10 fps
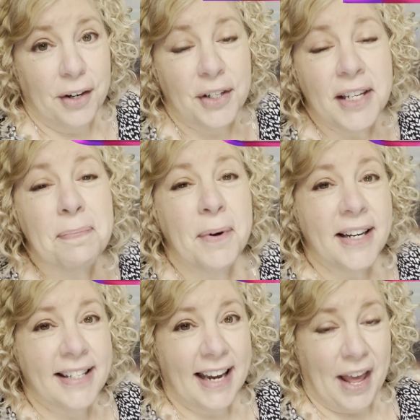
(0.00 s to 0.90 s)
You just put
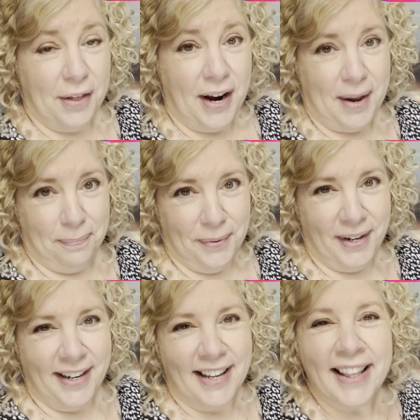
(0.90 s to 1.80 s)
it together and put
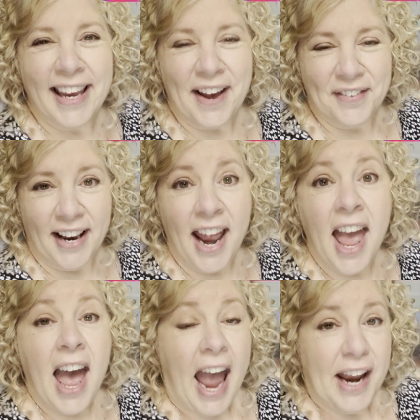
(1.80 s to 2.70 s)
it in the oven.
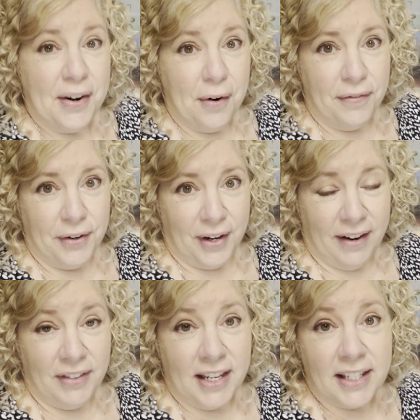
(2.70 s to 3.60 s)
I know if you'll
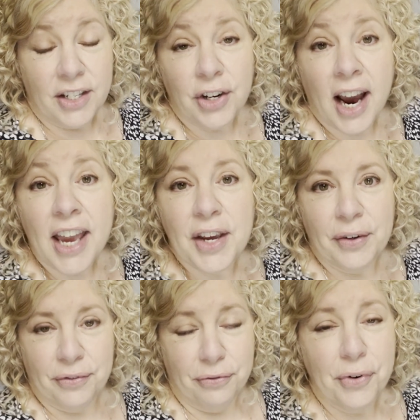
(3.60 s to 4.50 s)
give these a try,
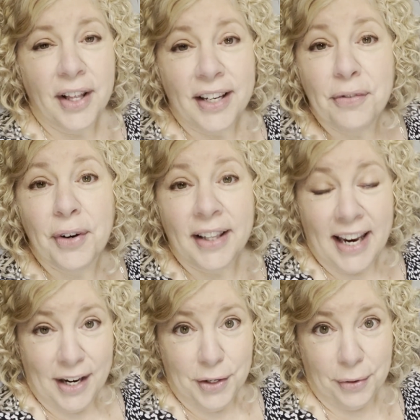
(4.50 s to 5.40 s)
you'll really,
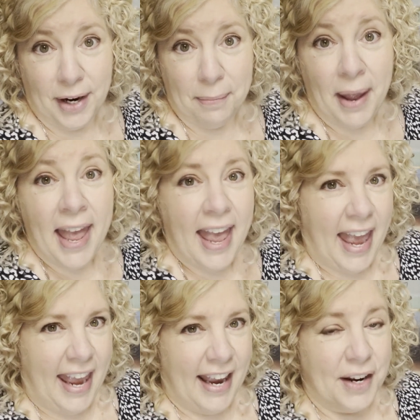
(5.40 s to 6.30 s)
really enjoy them,
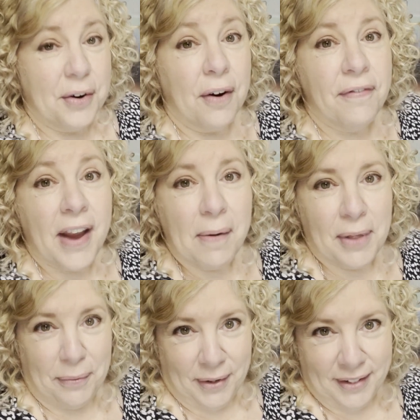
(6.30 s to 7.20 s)
and your
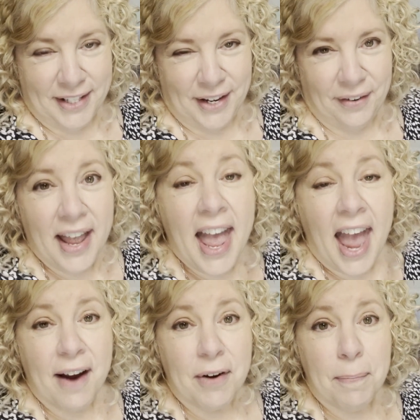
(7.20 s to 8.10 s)
family will too.
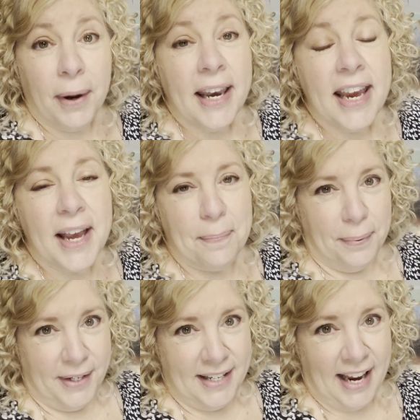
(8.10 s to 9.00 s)
Everybody can
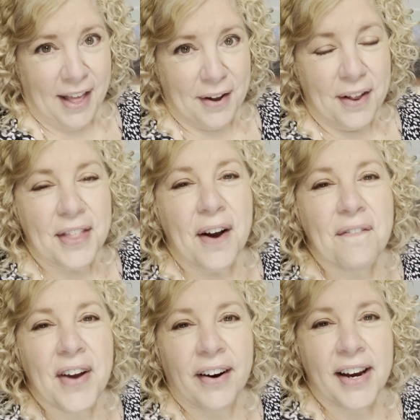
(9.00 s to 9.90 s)
put together their
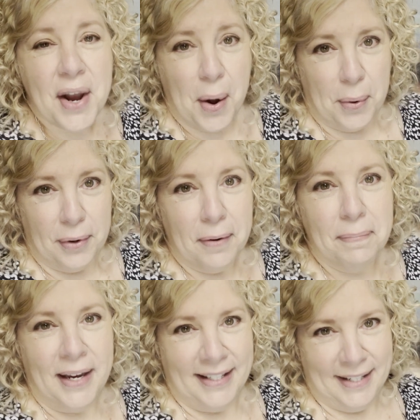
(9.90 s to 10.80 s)
very own
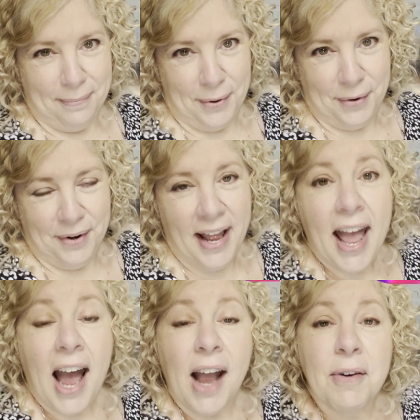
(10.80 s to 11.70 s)
pizza bowl.
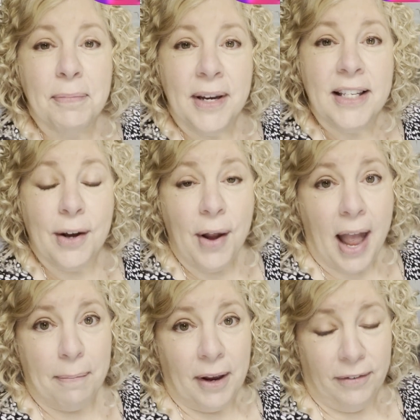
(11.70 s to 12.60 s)
I would be so
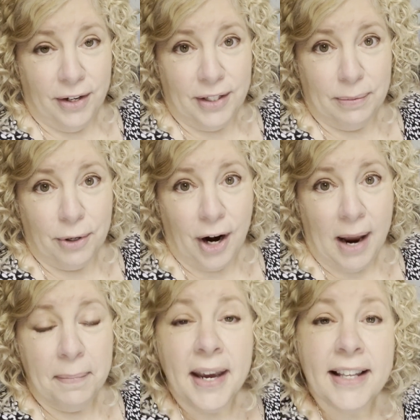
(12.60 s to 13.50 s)
happy if you
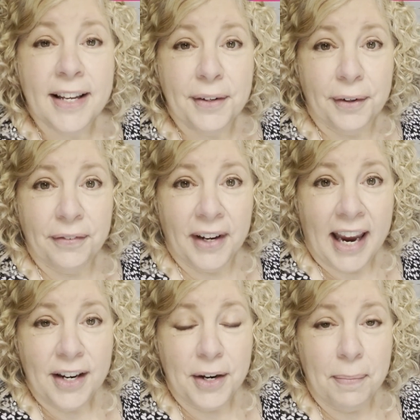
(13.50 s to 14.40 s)
subscribe, hit the
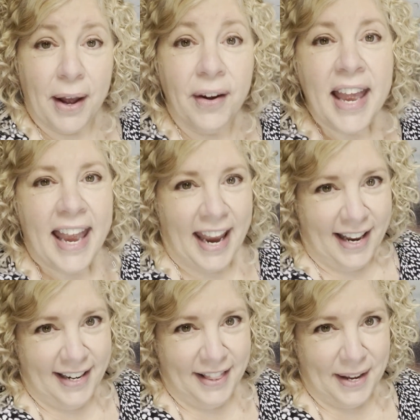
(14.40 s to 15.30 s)
notification bell
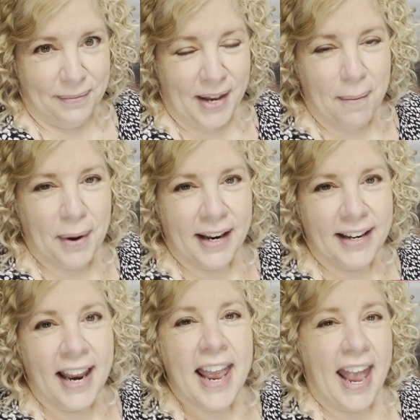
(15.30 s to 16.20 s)
and the thumbs up
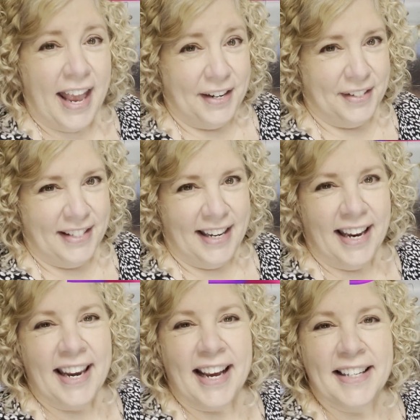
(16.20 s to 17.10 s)
button, and I'll see
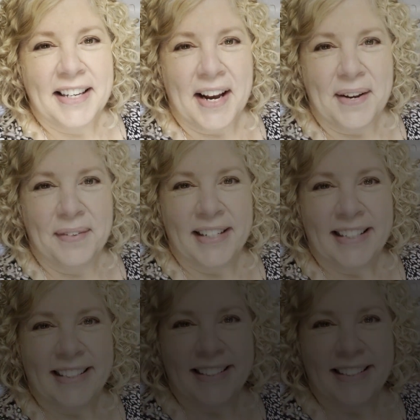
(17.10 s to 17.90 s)
you next time.